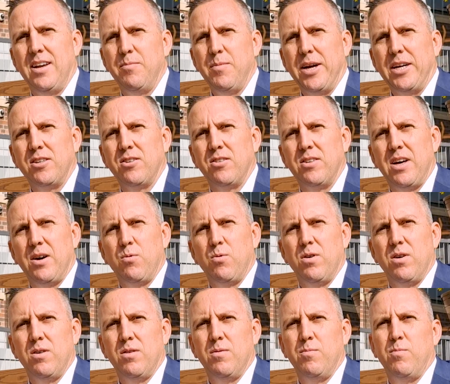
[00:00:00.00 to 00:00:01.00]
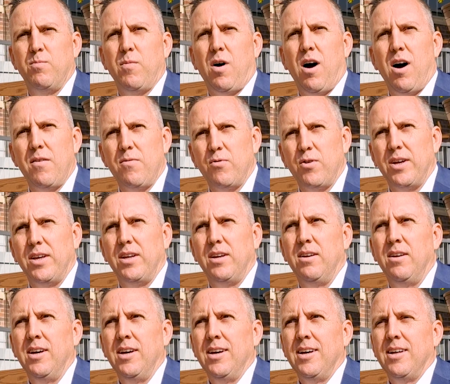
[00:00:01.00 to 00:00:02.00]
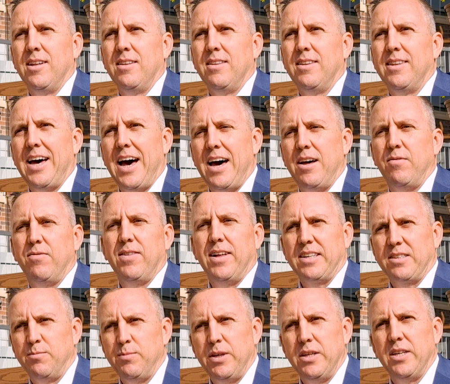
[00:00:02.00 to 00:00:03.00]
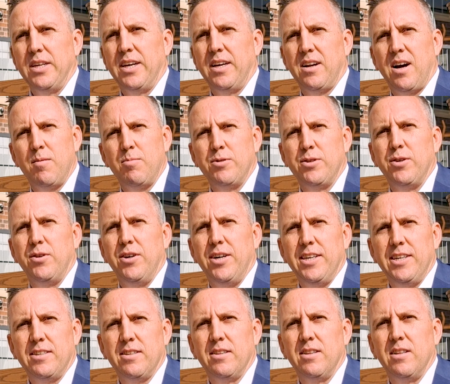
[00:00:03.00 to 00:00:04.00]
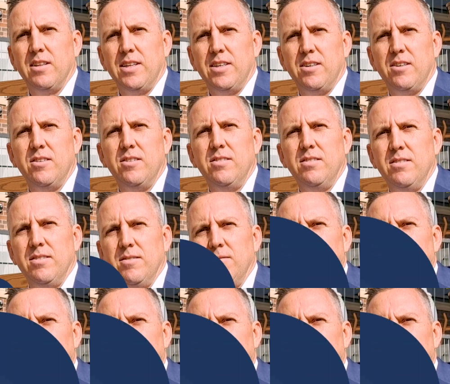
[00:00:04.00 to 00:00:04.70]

and make sure that we're offering that flexibility and opportunity to the lenders.